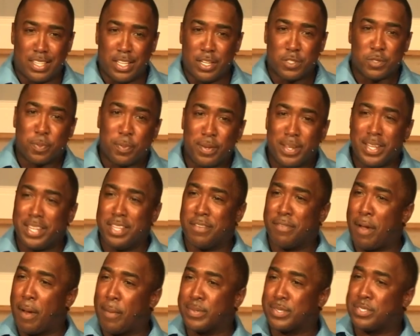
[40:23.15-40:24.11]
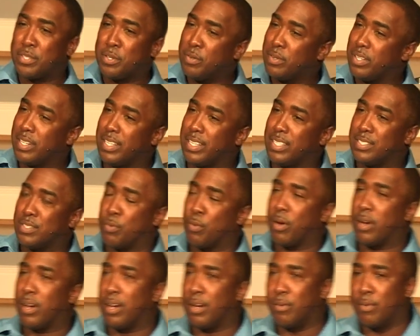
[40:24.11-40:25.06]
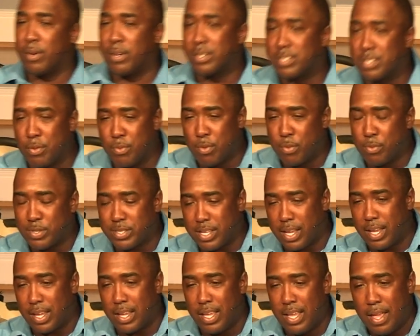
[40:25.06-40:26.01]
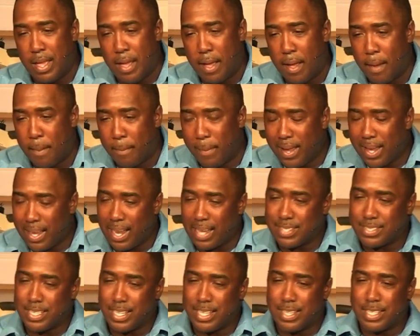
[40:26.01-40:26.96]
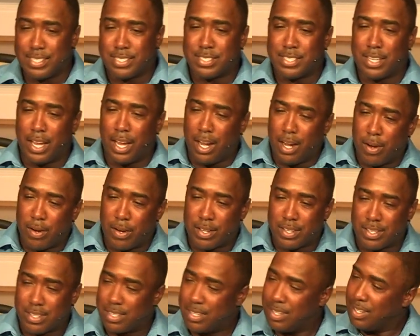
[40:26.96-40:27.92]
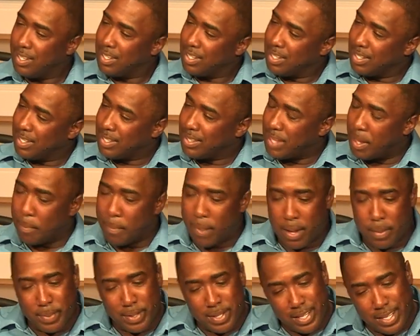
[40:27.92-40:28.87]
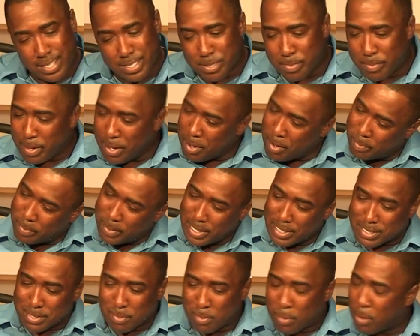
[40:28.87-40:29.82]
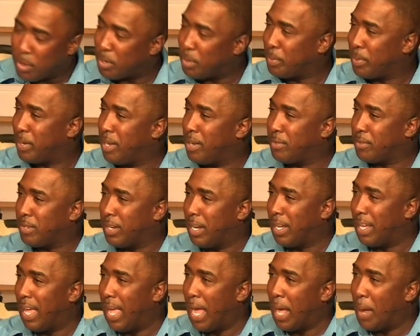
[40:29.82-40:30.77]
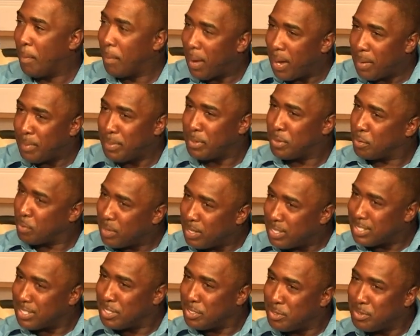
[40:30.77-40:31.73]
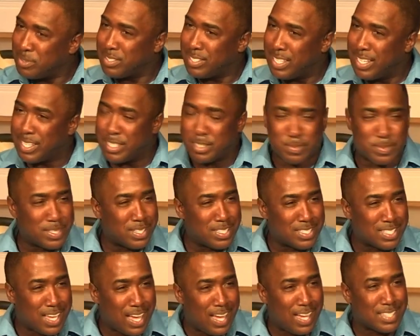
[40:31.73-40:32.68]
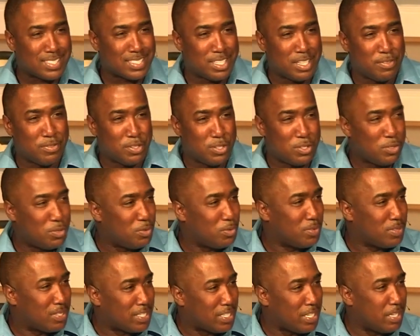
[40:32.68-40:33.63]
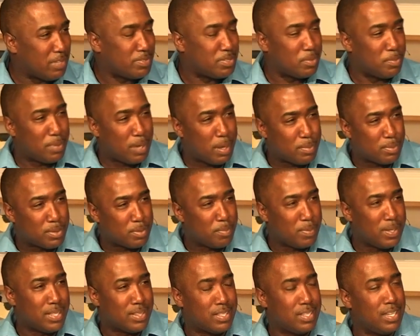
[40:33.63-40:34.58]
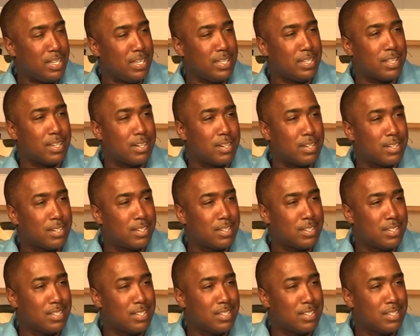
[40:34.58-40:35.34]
There's plenty of opportunities where someone will say, man, I see this is an area that maybe needs some help, needs some work or whatever, and maybe the reason you see it is because God's giving you the gift to be able to meet the need there.